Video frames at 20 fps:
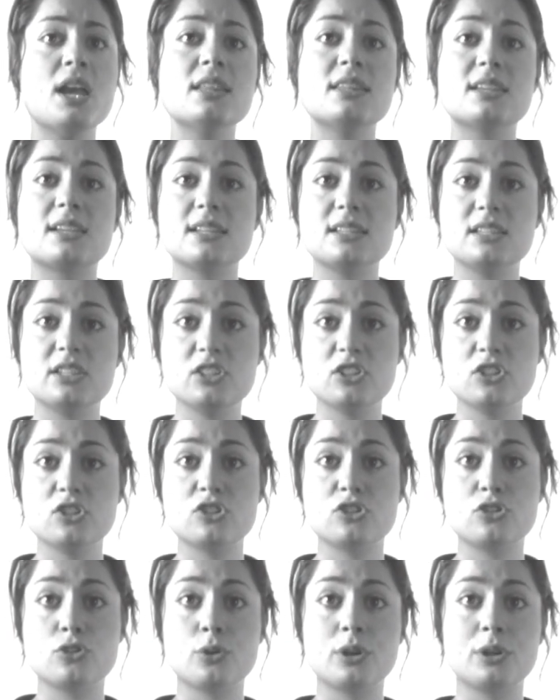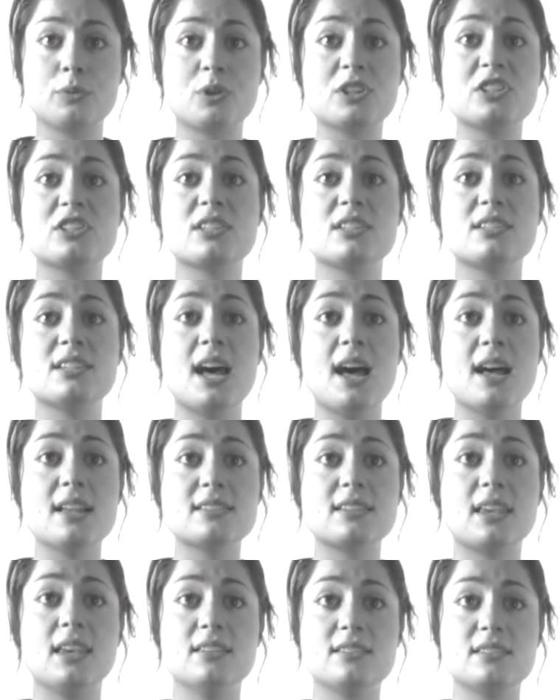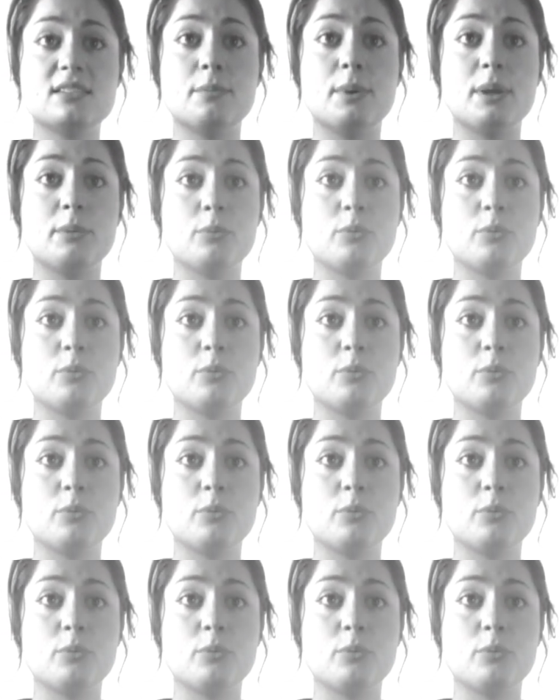the conditions during which the task is to be